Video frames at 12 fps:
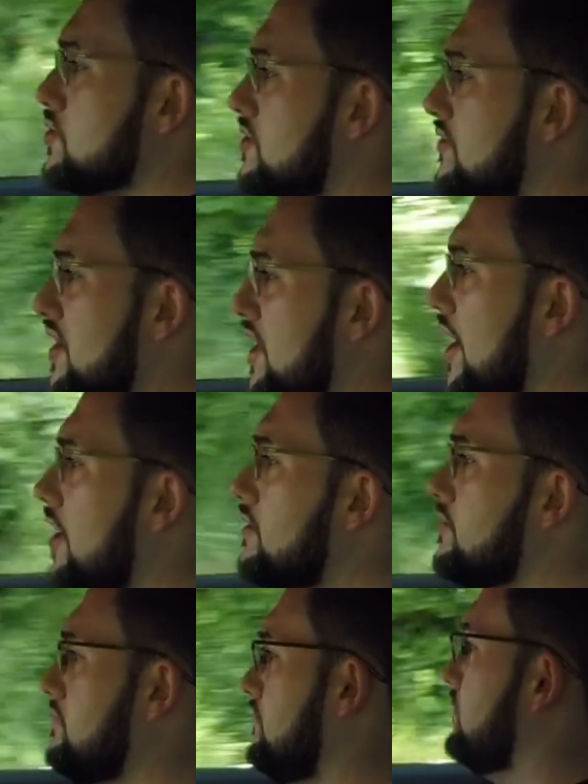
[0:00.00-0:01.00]
the
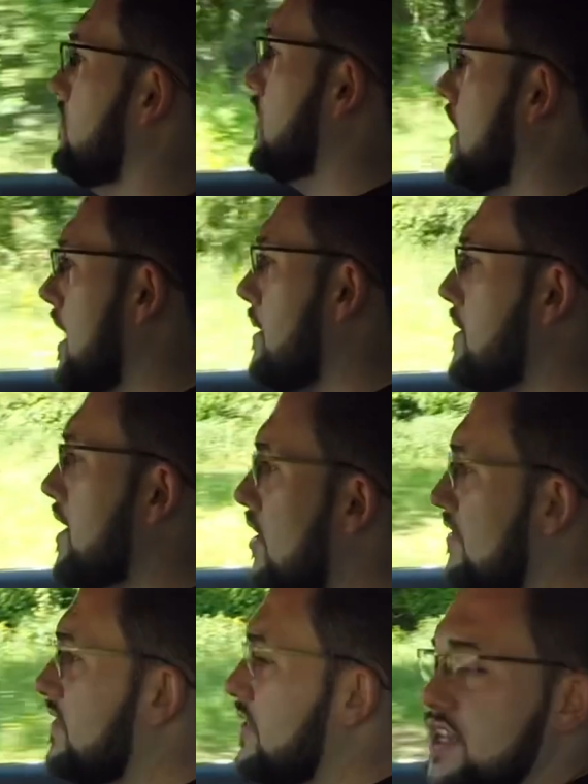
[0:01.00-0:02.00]
video. Let me know
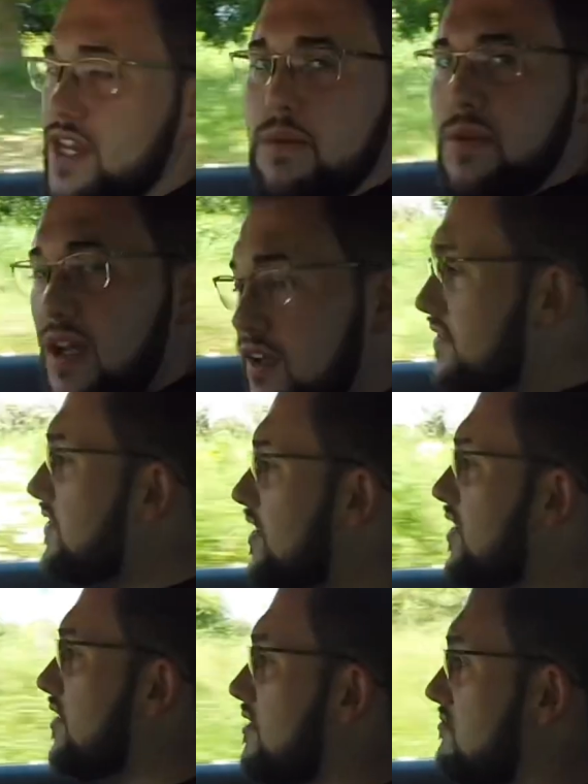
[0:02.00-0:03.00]
if you did. Let me know if you
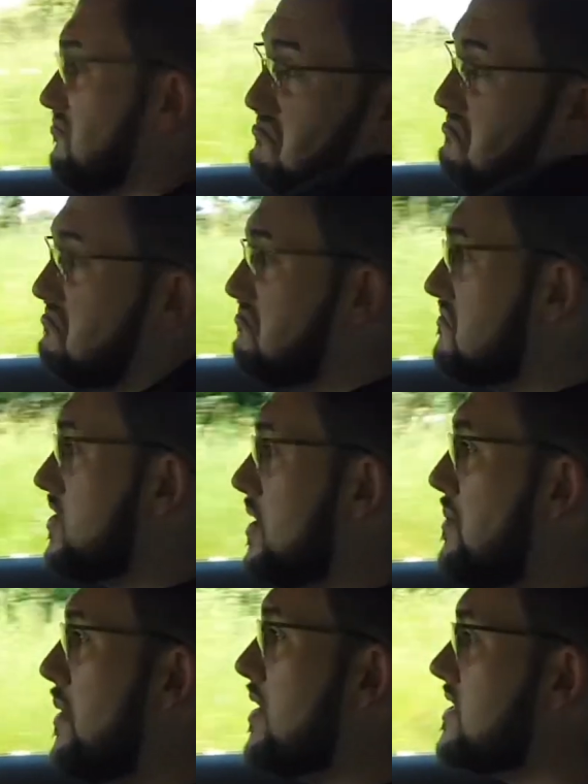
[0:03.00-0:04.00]
didn't.
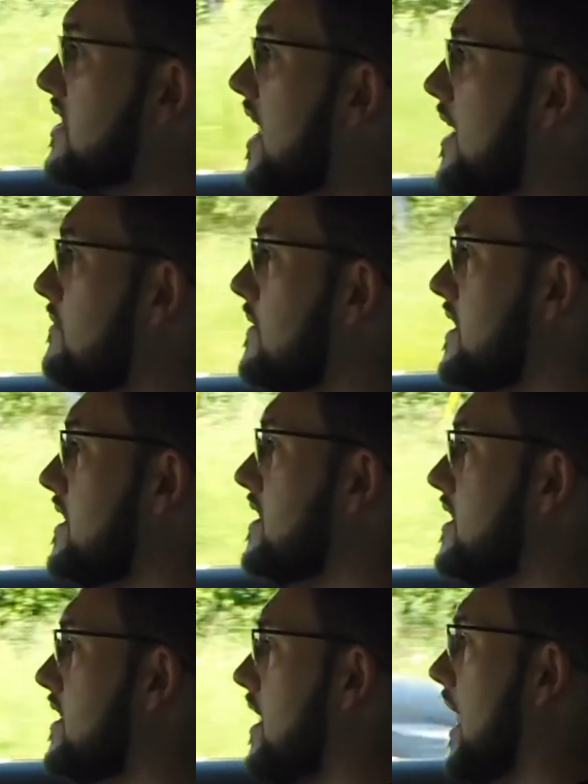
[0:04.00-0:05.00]
Simple as that.
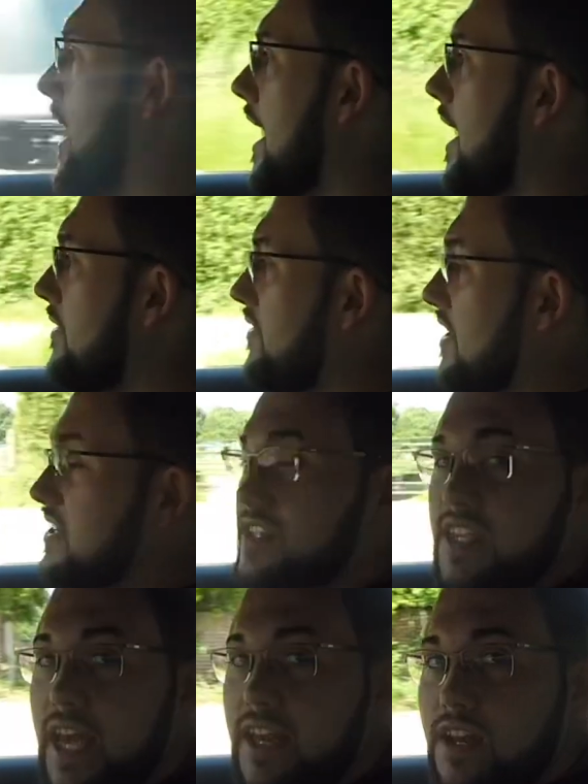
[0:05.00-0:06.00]
Thanks
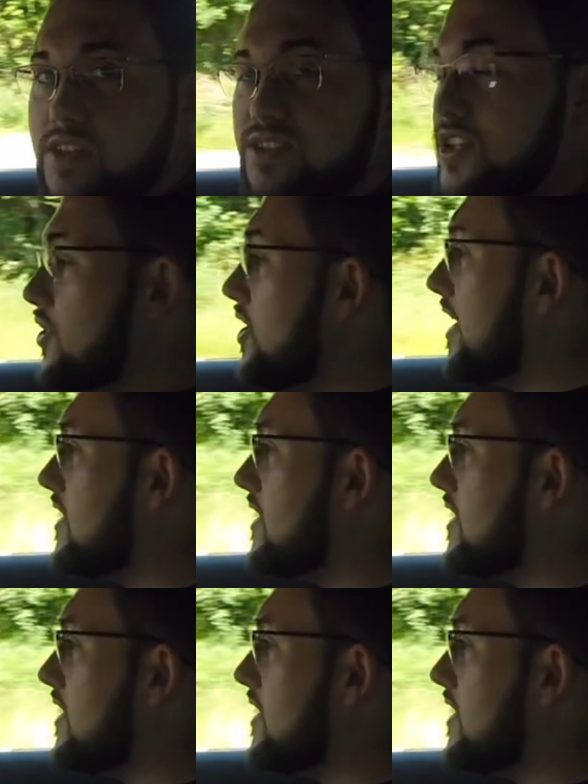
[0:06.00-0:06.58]
again. I'll see you in the next